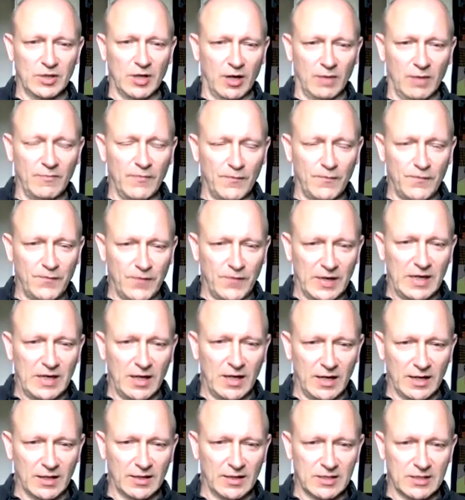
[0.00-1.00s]
I'm
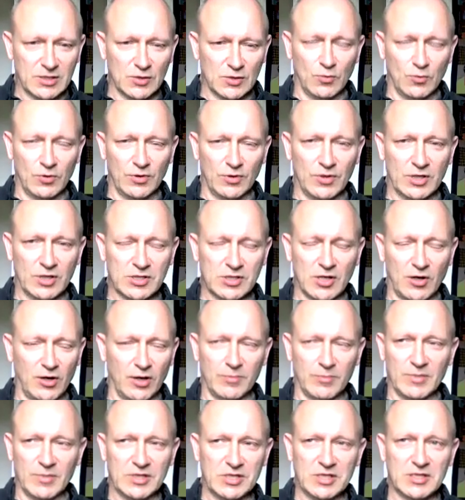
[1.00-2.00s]
feeling this all of the
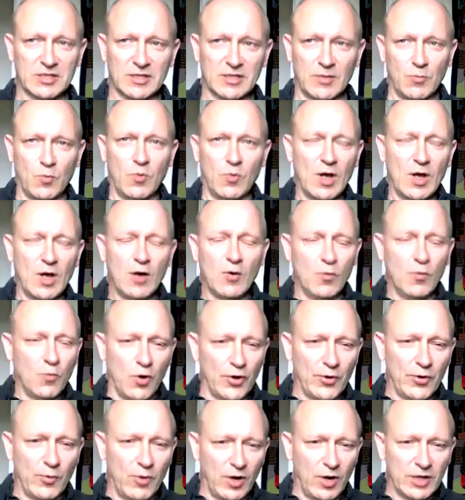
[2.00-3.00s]
time. And she said, well,
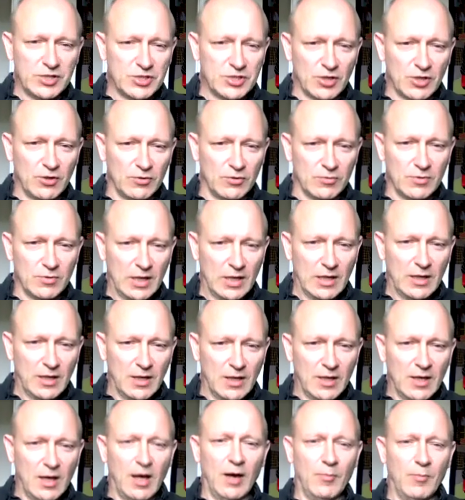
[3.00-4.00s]
what do I do?
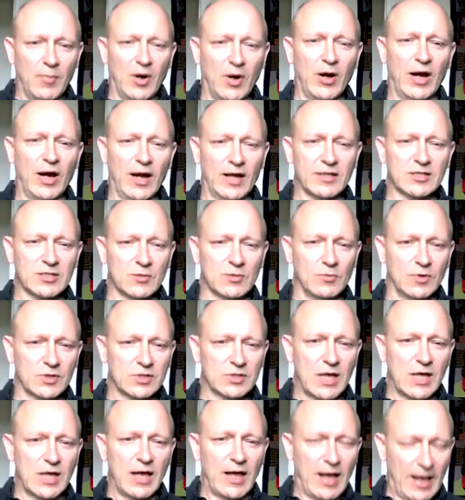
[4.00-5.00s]
And my answer
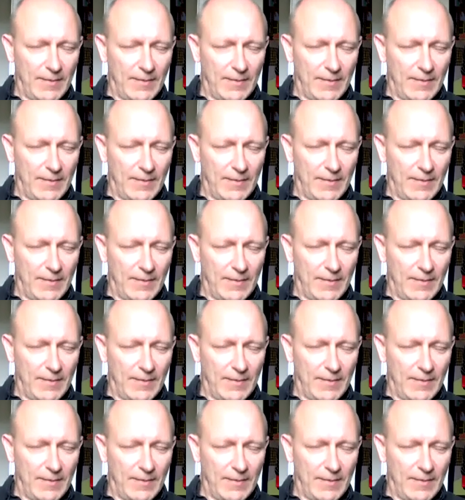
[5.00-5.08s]
was,